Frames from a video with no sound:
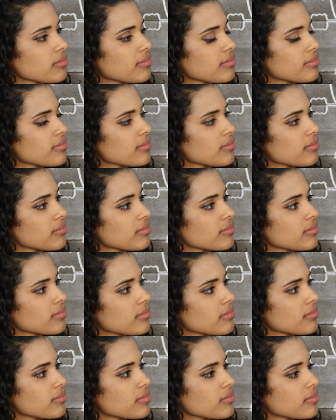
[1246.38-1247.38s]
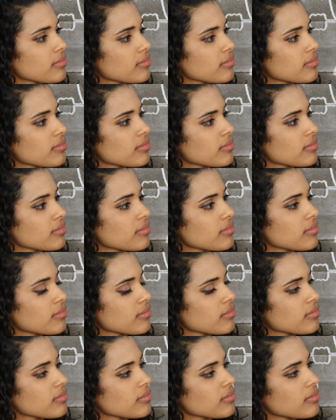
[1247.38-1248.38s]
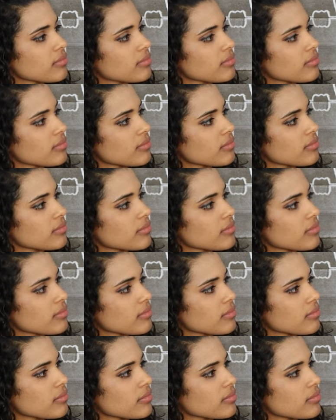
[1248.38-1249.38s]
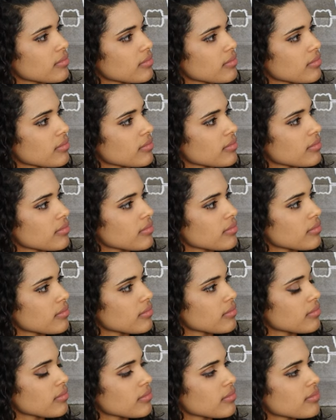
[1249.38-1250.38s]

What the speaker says: (silent)